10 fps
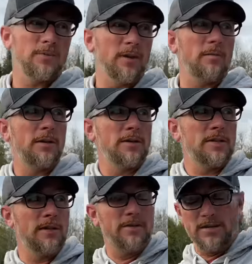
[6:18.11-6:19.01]
We've got a bunch of
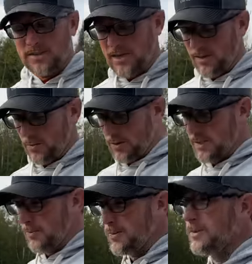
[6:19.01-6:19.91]
stuff inside the
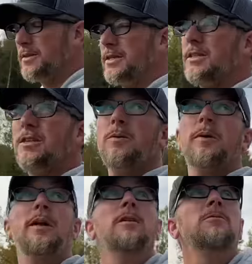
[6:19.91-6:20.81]
workshop we still need to do. We
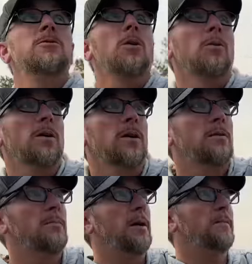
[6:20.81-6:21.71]
got to do solar,
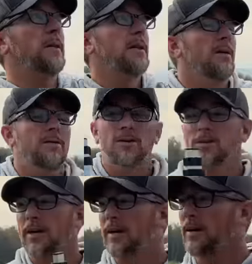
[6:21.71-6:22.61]
but we're just
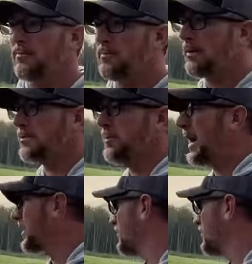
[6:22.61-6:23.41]
trying to bounce back